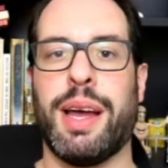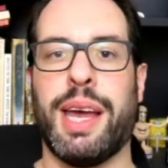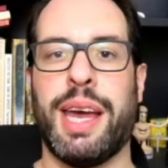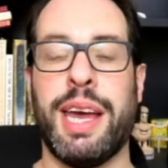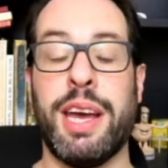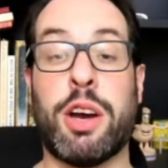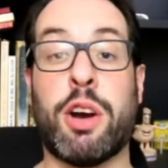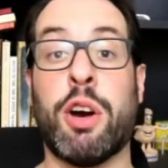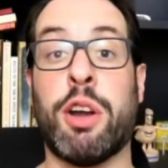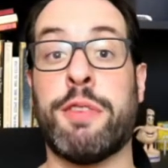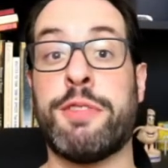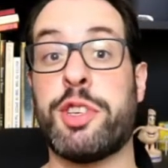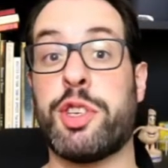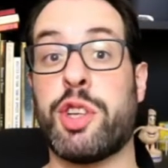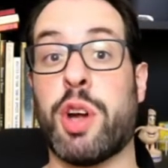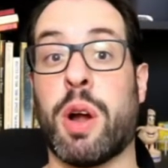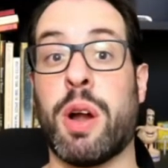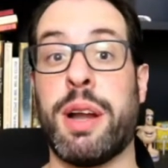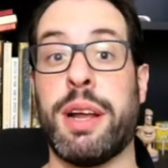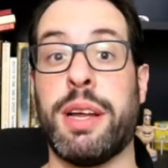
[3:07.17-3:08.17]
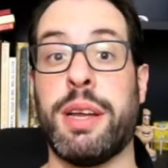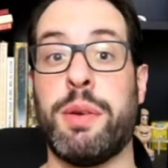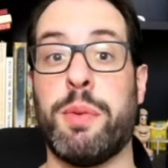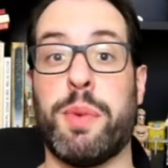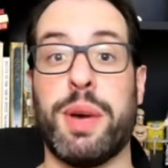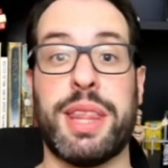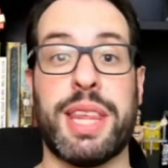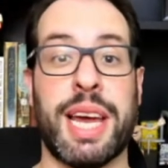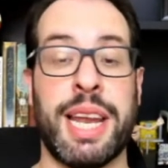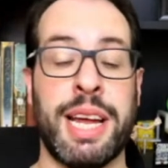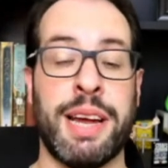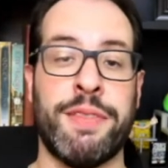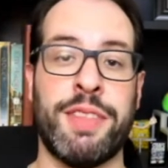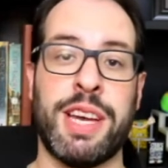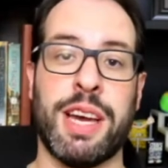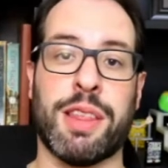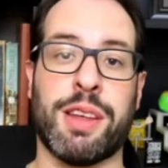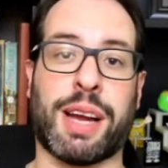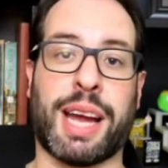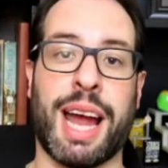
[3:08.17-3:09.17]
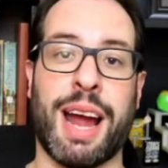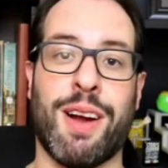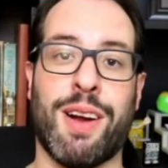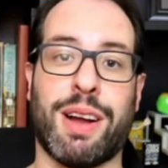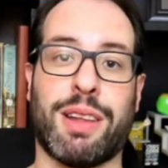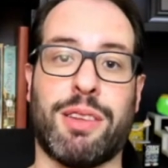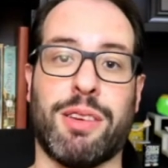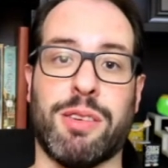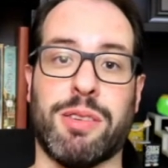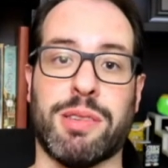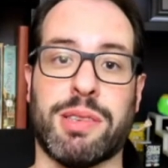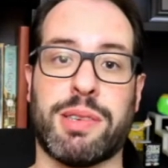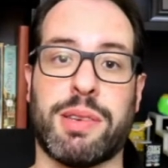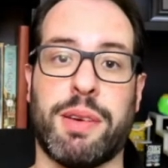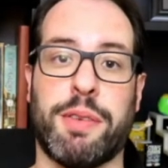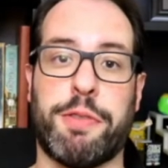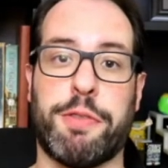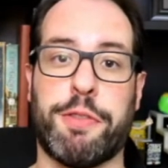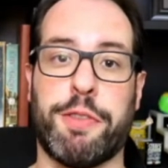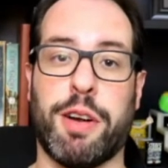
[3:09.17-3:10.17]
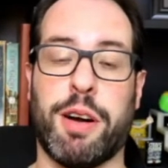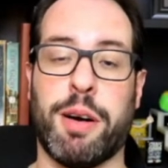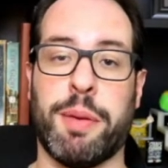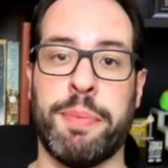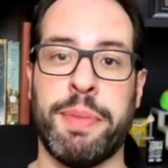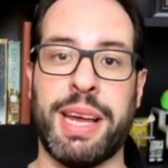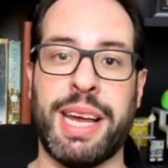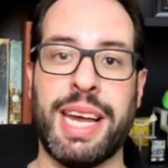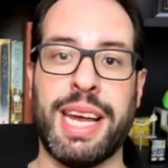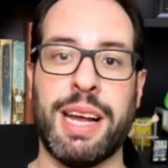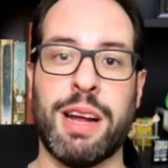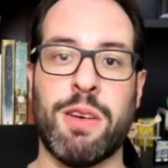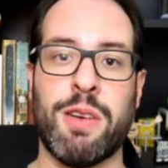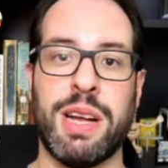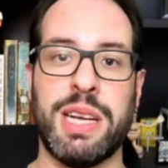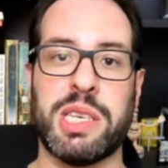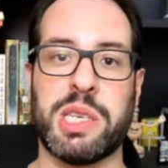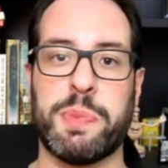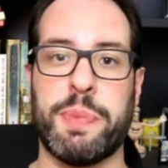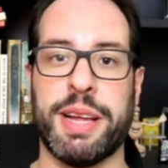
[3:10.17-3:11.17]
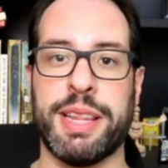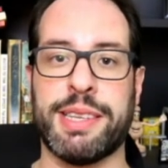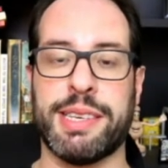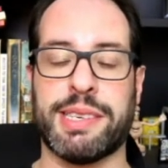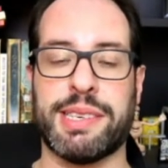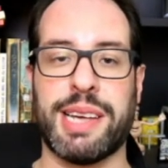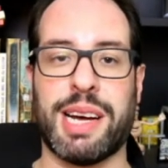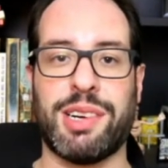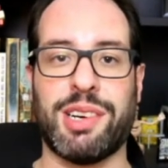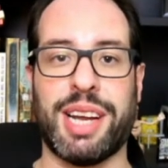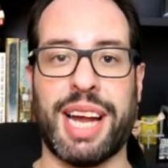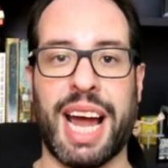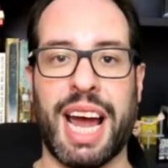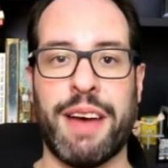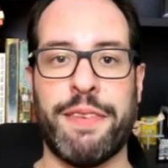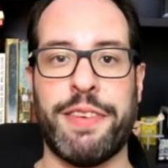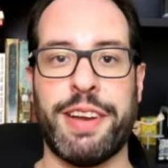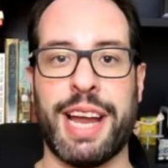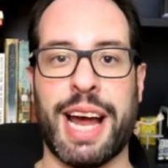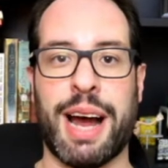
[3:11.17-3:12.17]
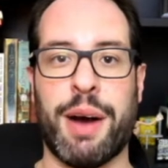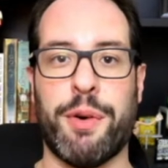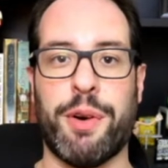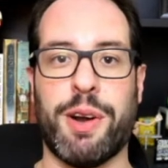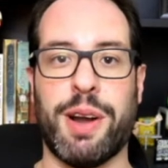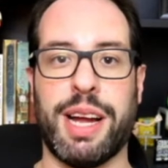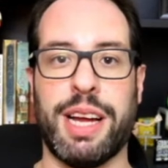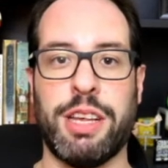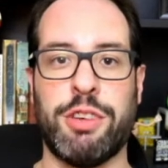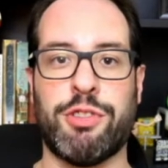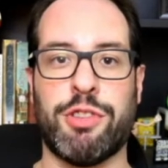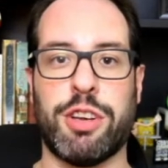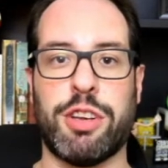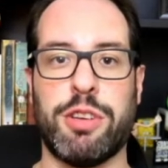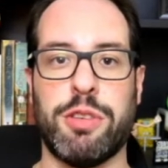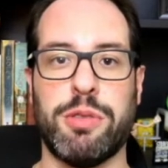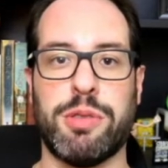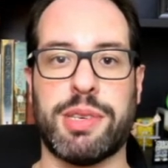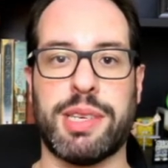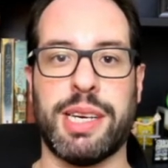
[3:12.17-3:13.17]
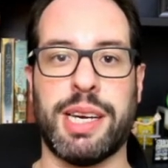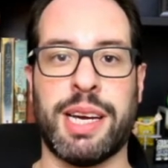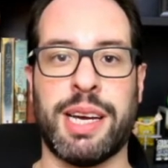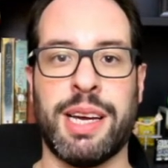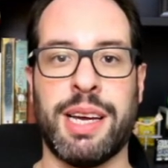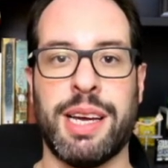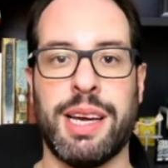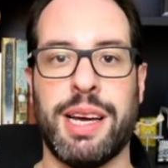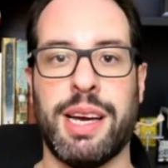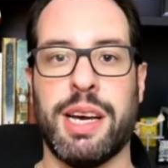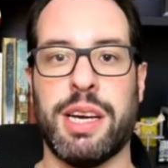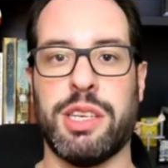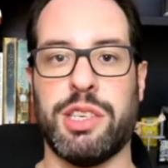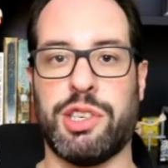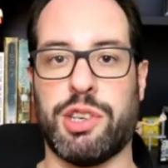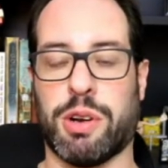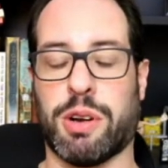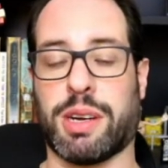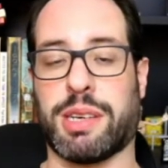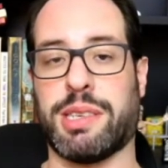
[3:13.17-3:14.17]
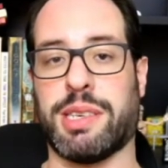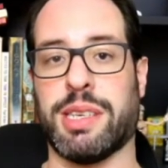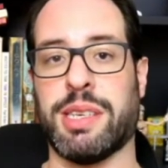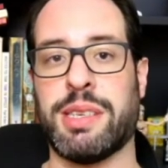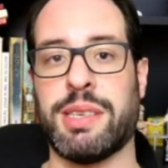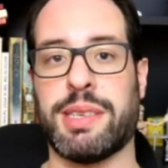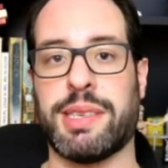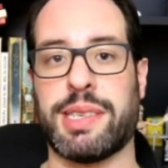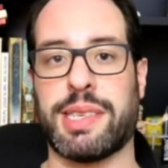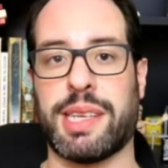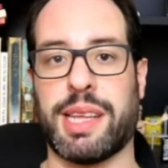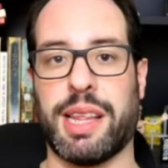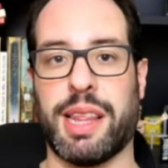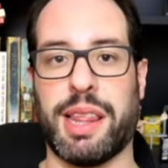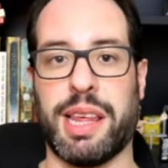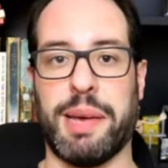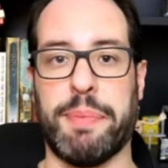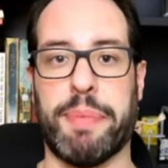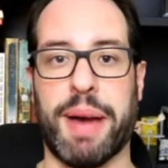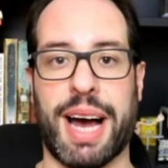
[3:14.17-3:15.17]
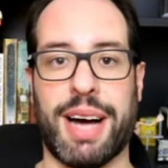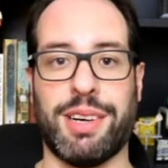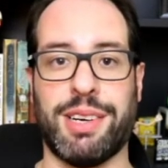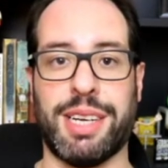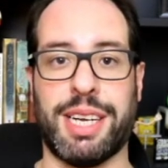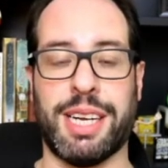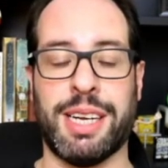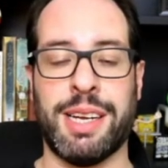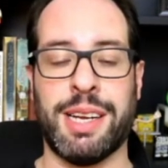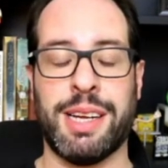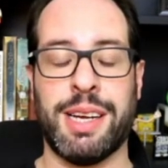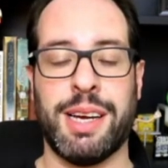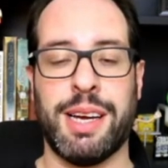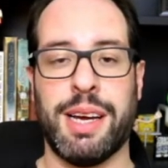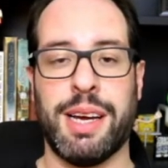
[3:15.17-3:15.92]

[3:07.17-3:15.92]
He could have started with any of the other characters. From here, he spent a solid half an hour introducing Zerxus, the paladin,